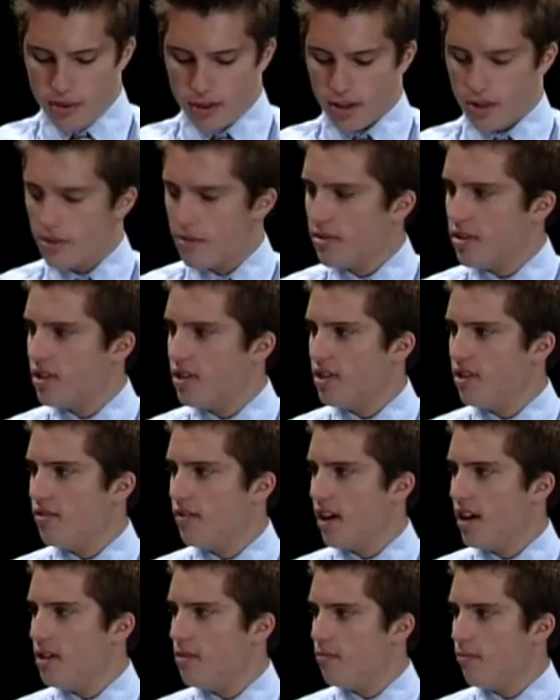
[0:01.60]

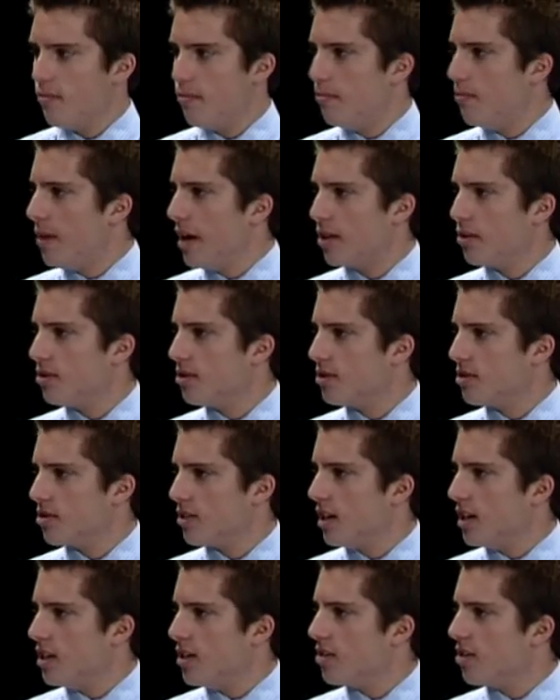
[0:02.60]
receive any medals
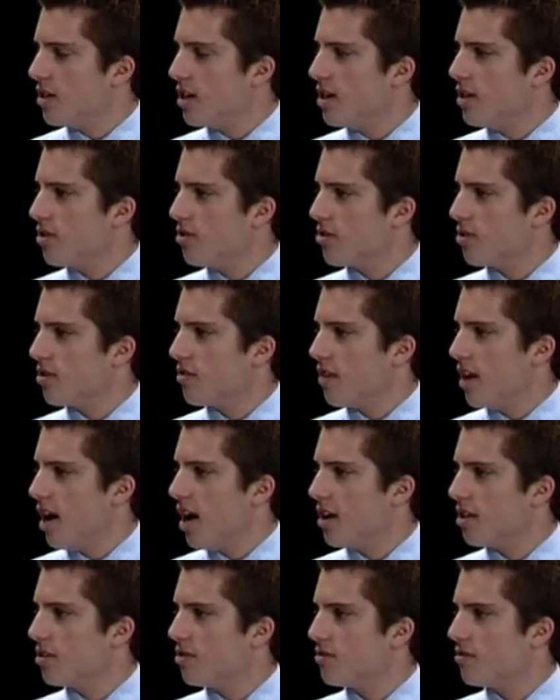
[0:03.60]
or any sort of
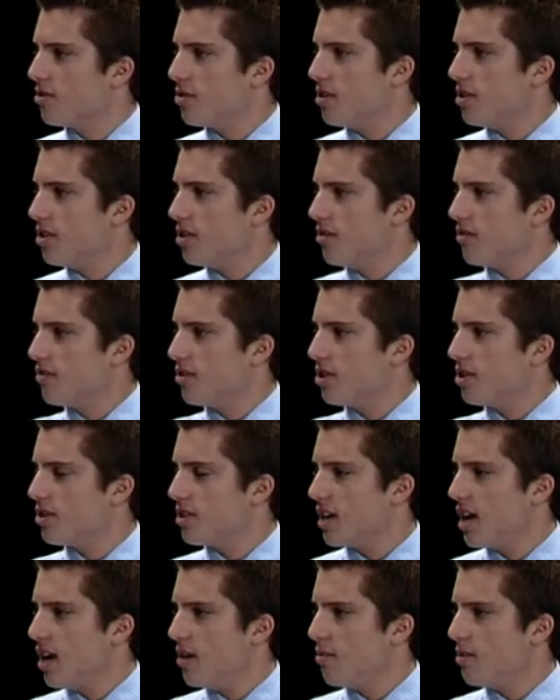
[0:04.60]
honor for
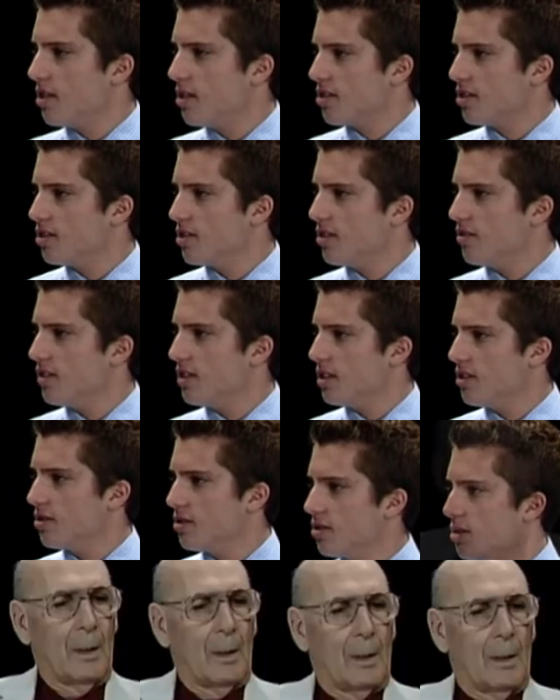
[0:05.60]
your time in the
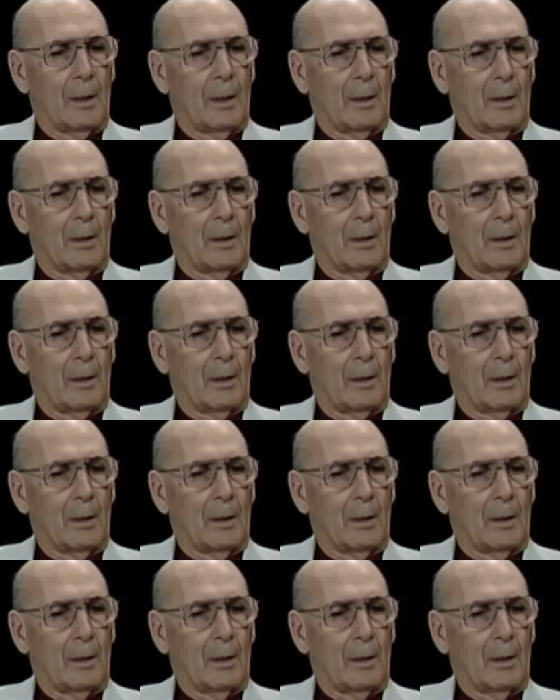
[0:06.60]
service? Or?